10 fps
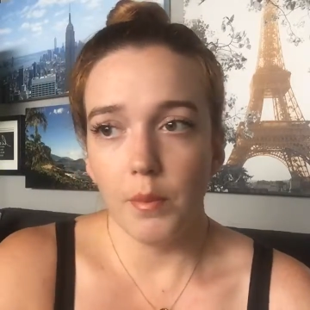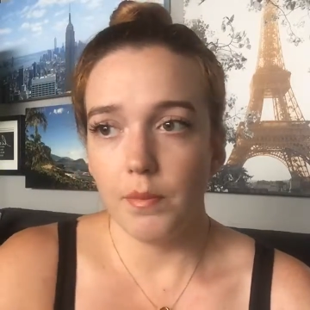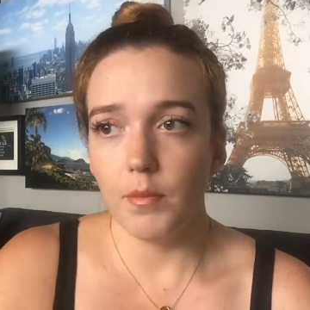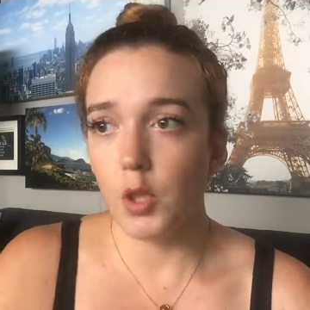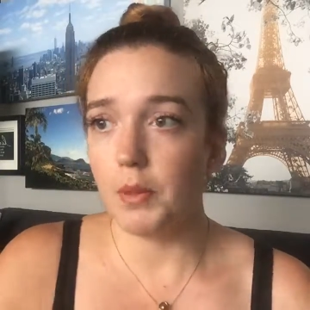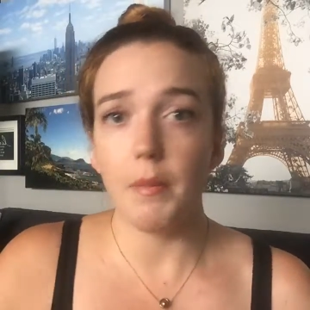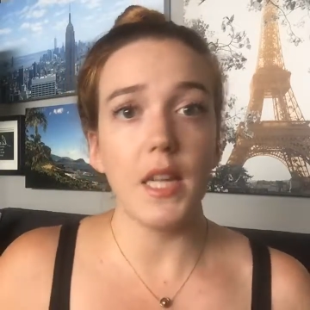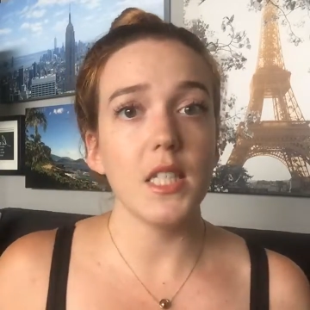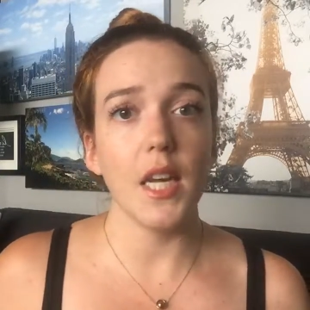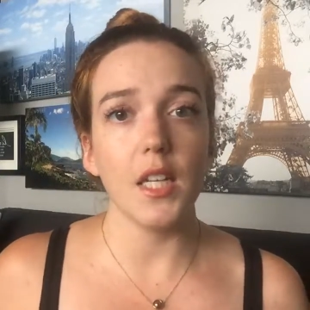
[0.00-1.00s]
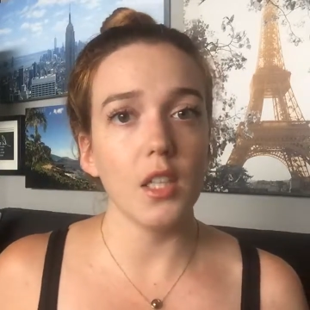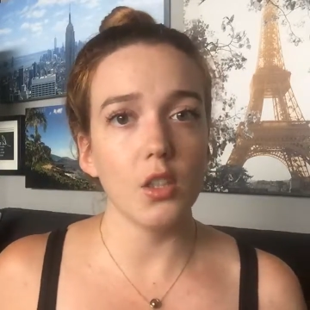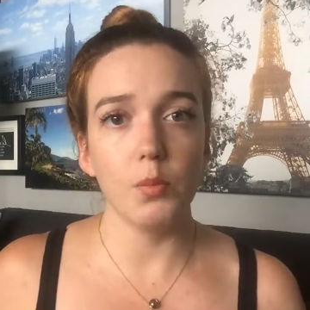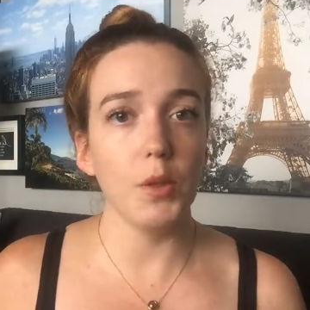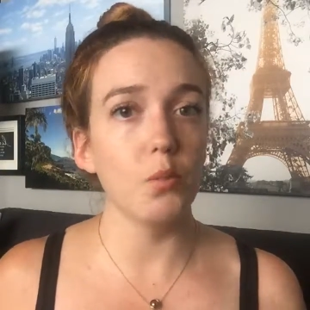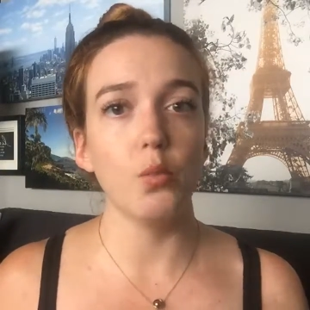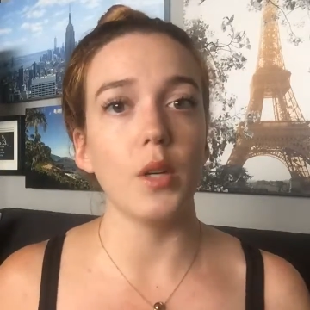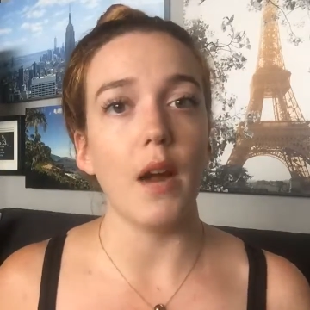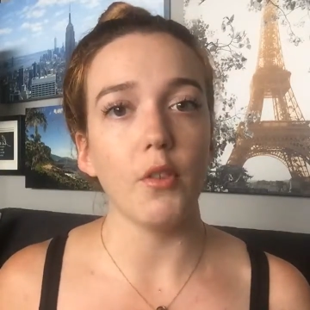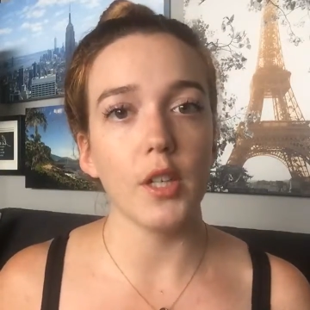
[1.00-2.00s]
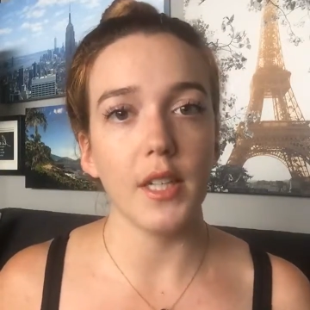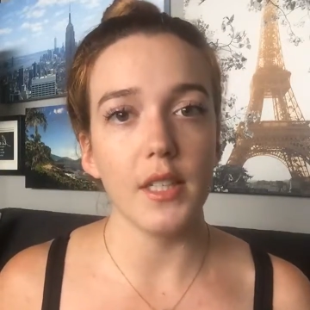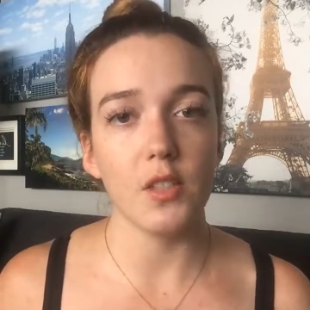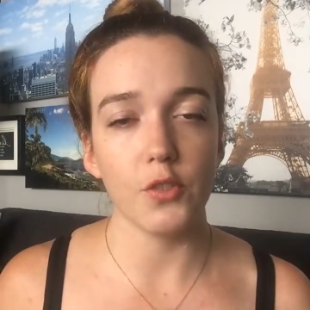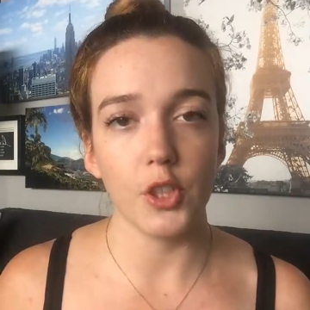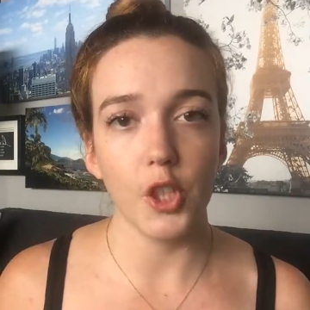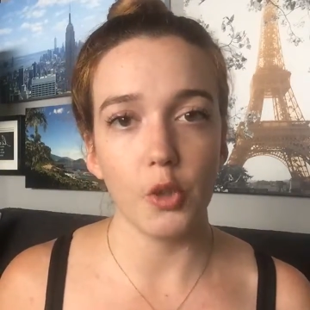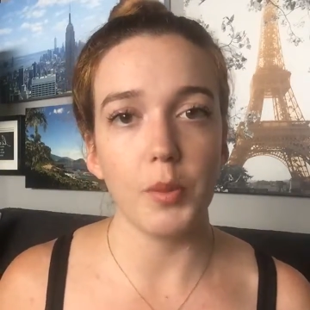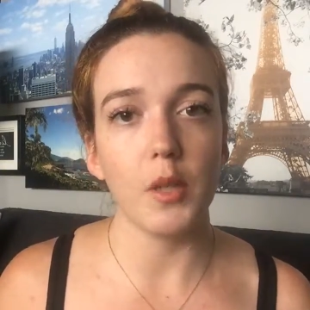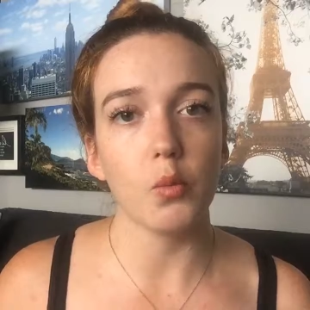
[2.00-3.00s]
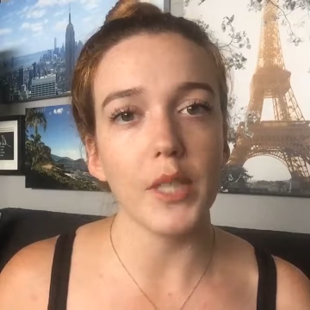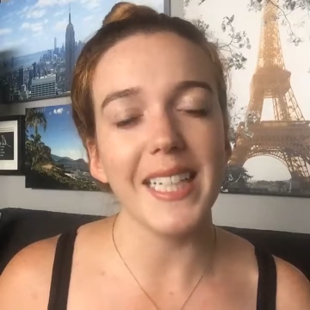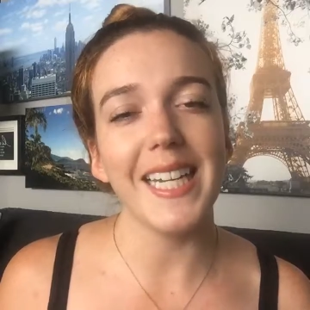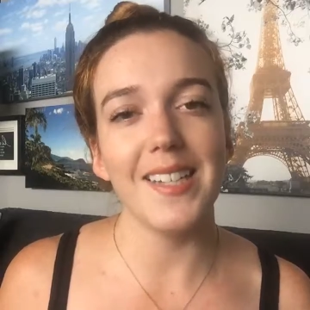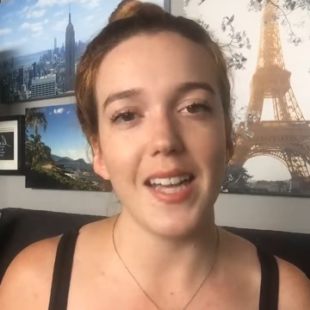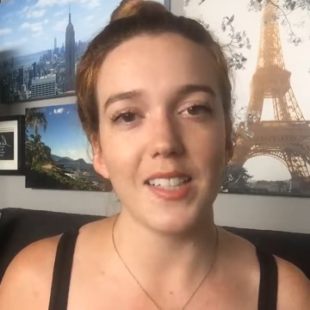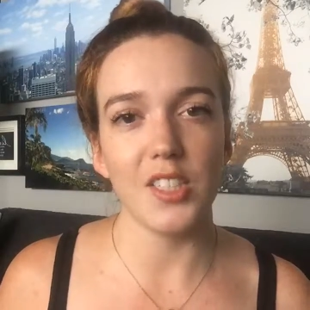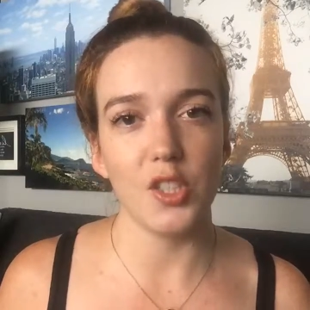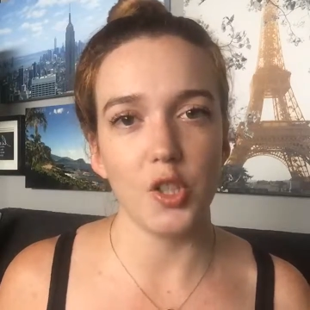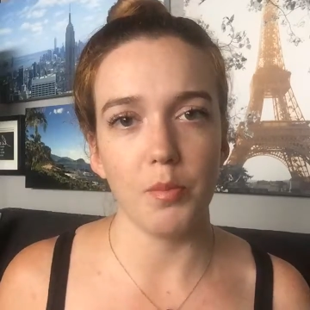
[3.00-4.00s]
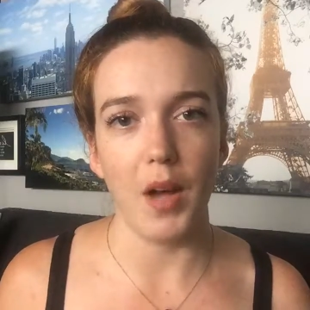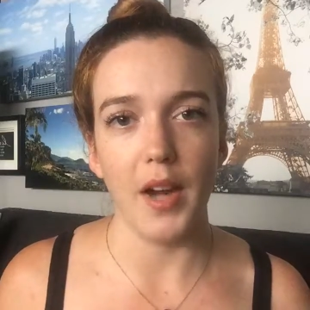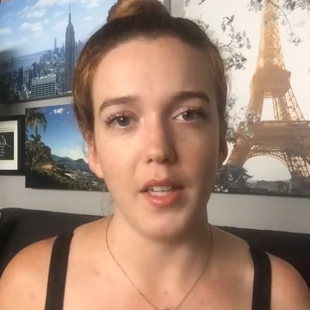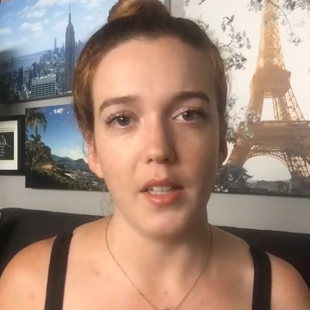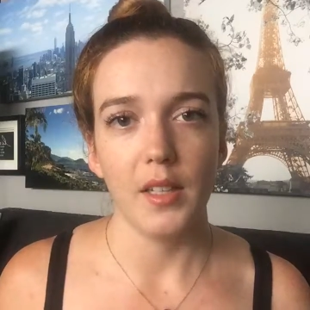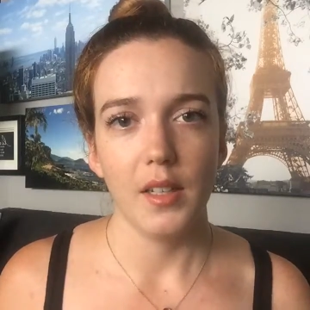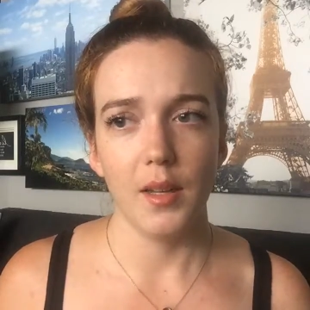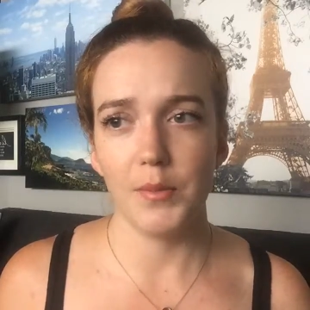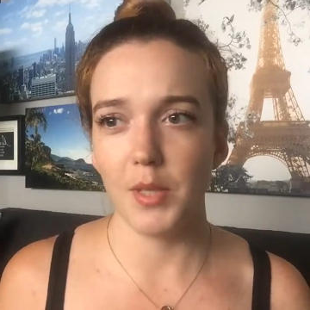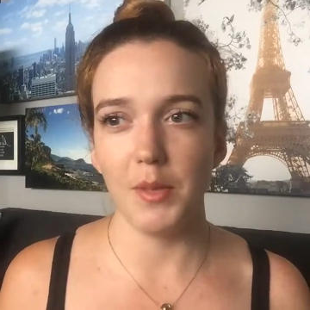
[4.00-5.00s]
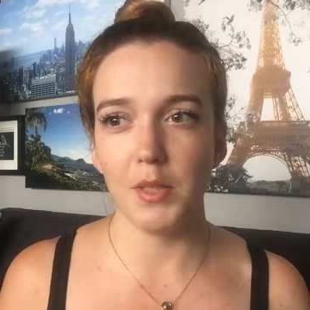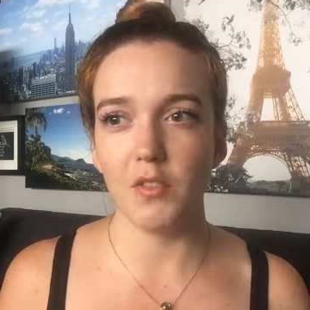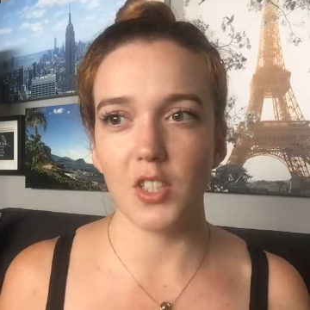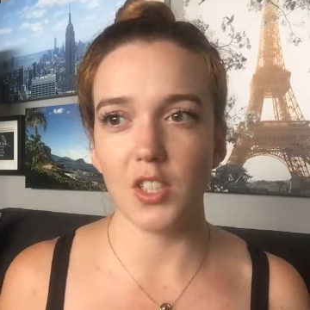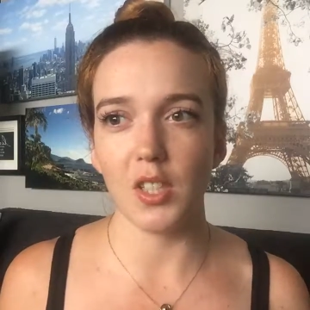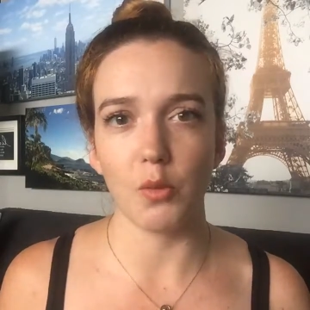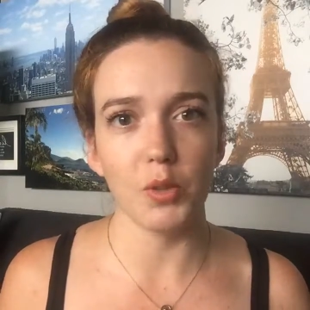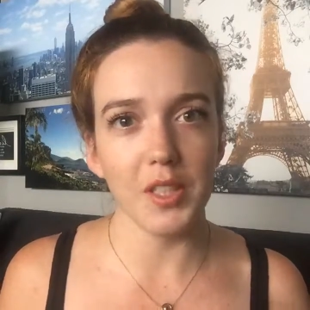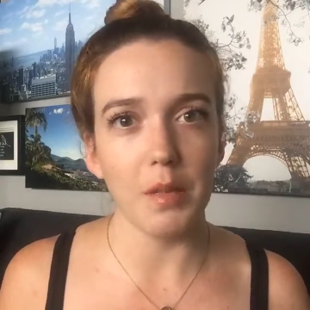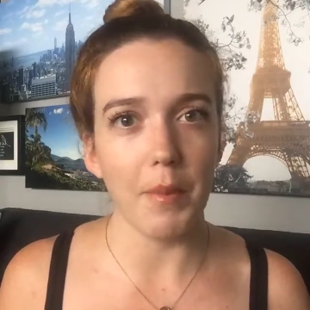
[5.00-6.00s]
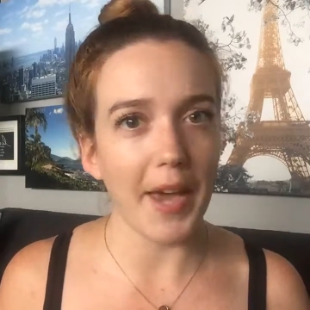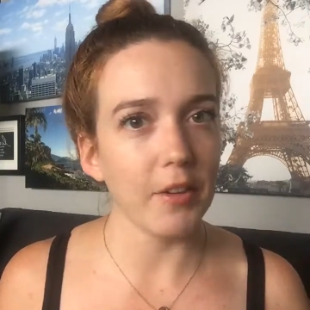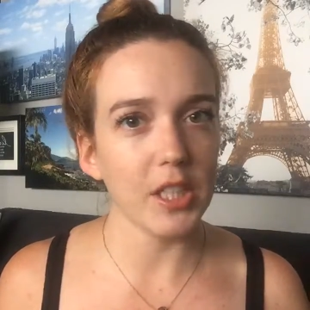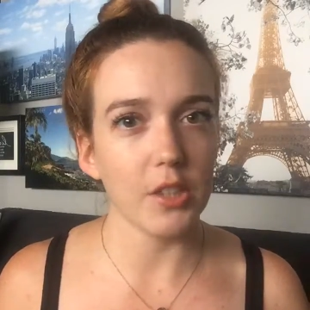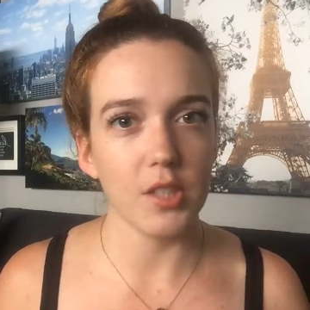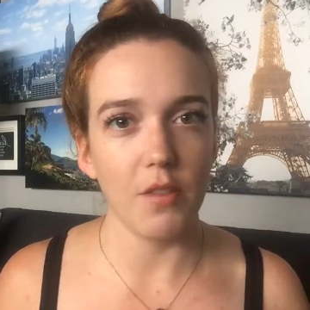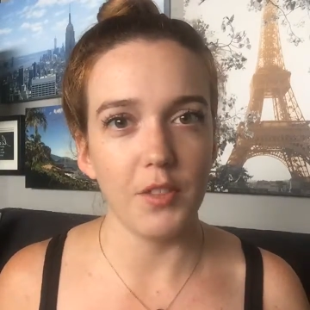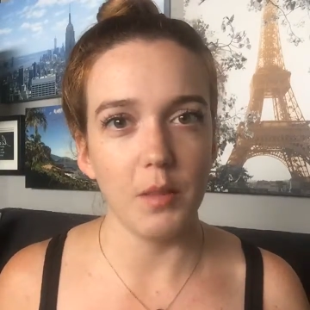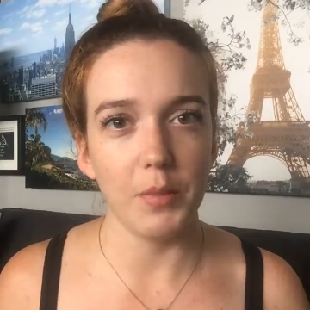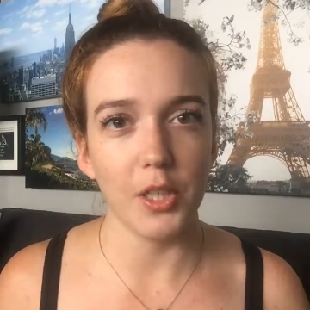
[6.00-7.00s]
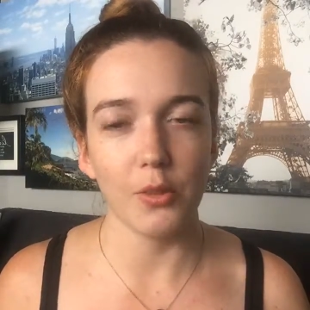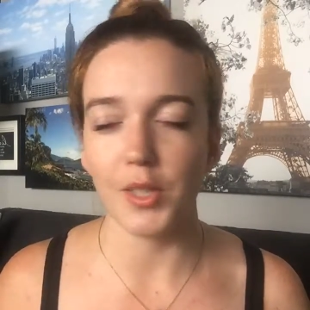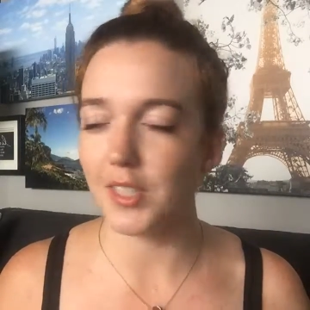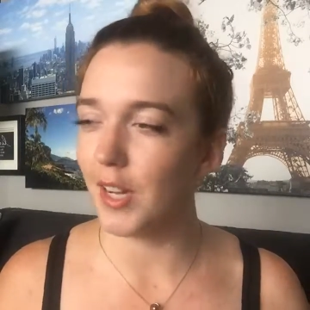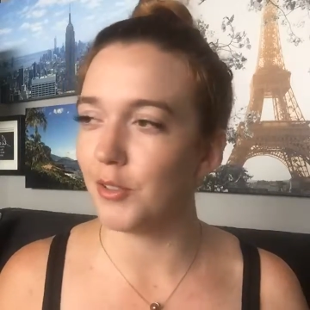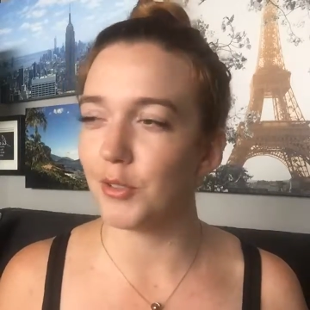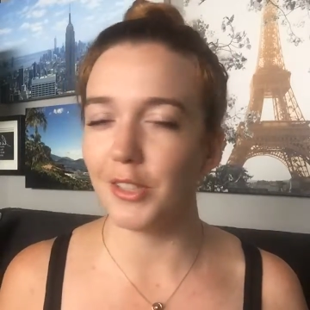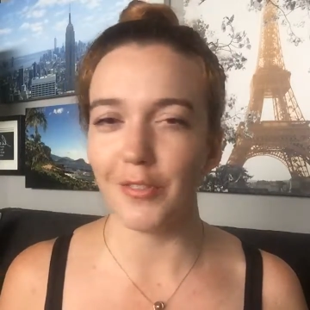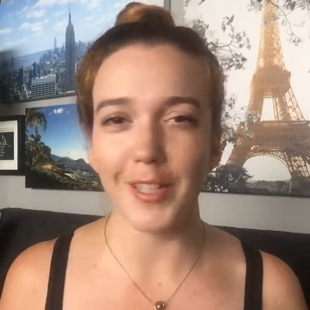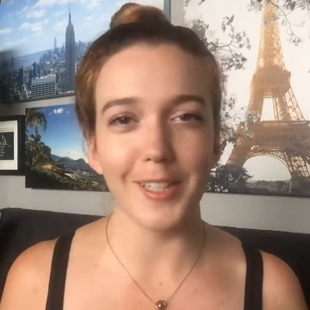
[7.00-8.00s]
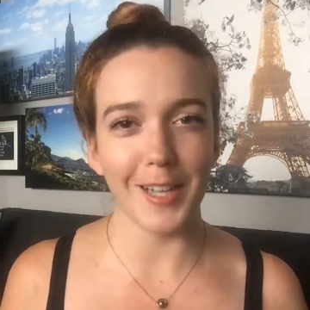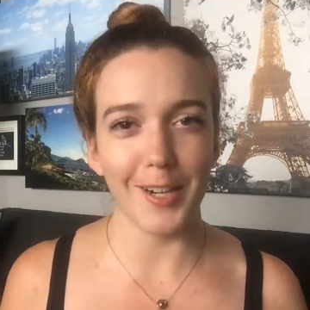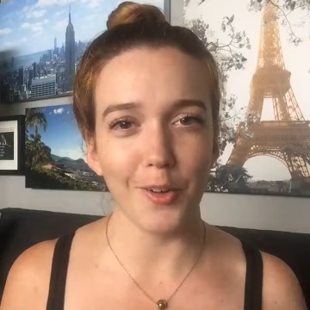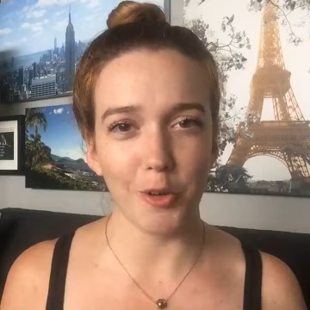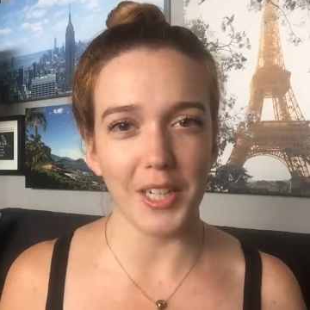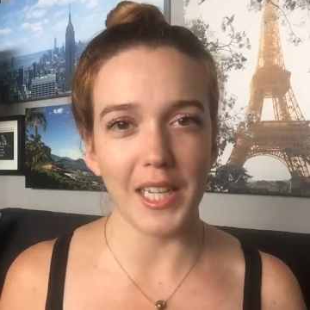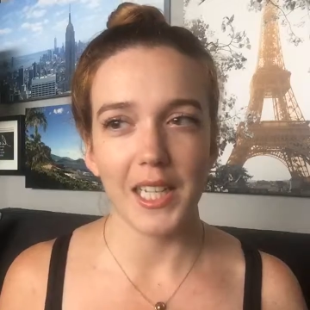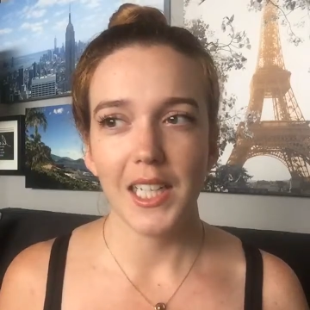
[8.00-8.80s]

could be meditating, could be whatever it is for you, but reconnecting to your body. Sometimes even just like really admiring yourself in the mirror, which sounds really funny and kind of corny,